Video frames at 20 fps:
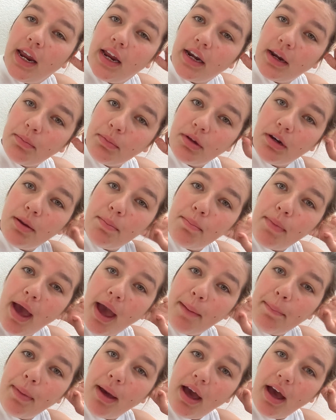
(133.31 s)
and I'm gonna
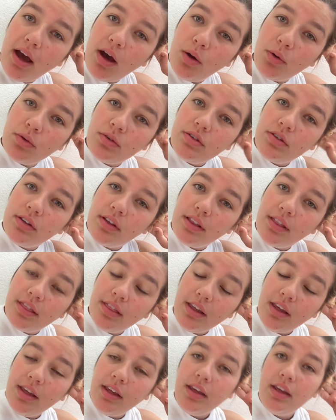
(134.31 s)
map out
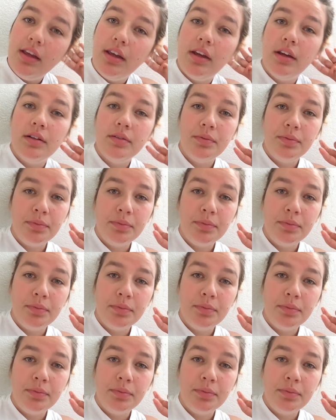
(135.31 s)
the